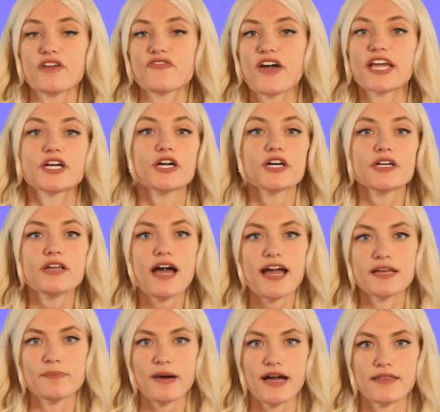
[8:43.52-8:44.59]
If I could,
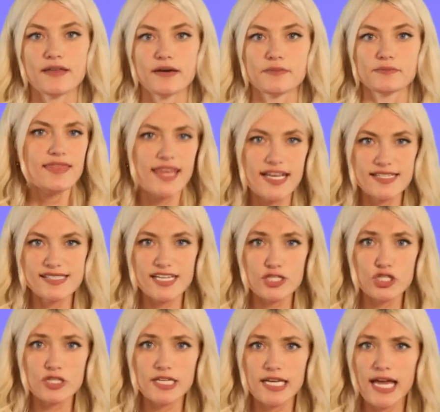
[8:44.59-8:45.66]
I'd buy them. Thanks,
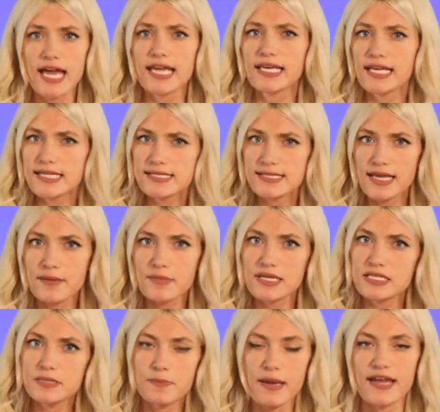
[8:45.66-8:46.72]
Angelina. I guess that
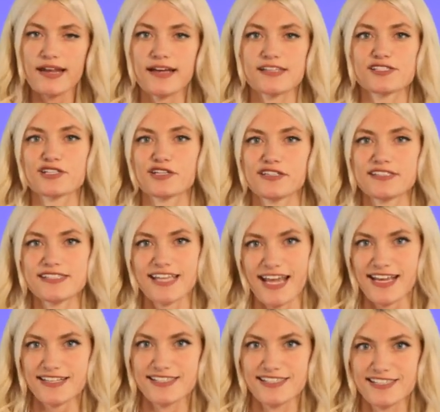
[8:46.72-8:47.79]
means Ben has good
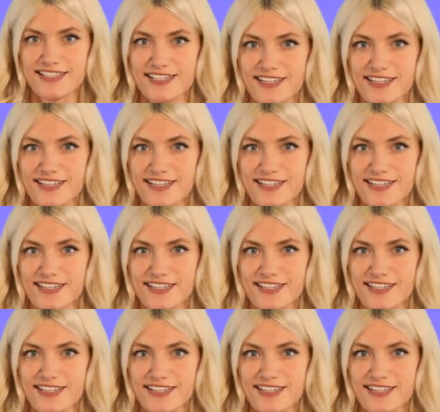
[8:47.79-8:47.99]
taste.